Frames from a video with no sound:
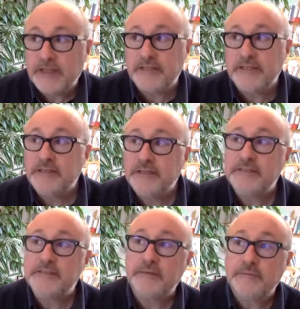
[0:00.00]
that it
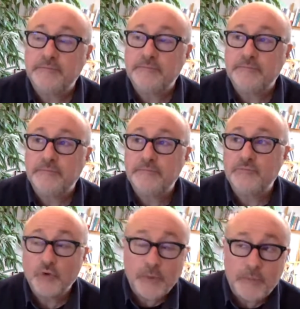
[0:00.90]
is
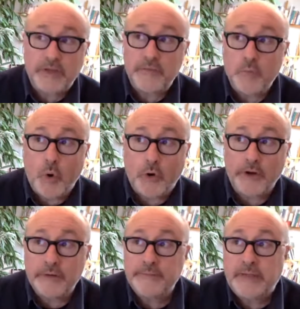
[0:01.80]
probably
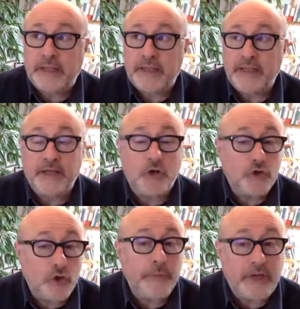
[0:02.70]
more
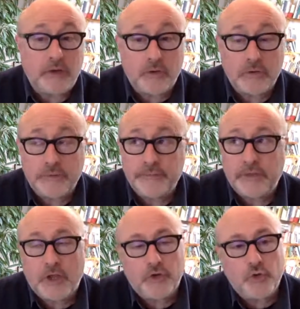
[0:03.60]
economical
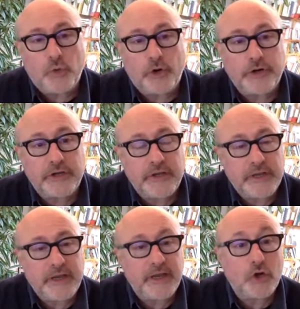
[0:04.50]
to work
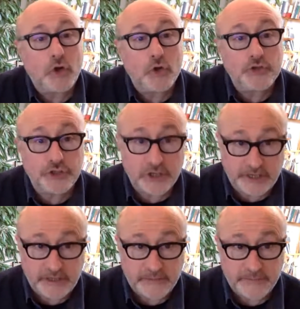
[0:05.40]

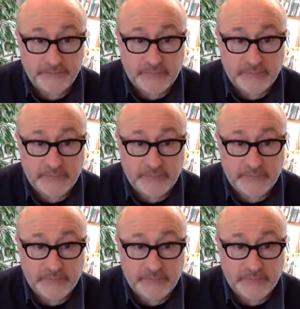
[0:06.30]
ecologically.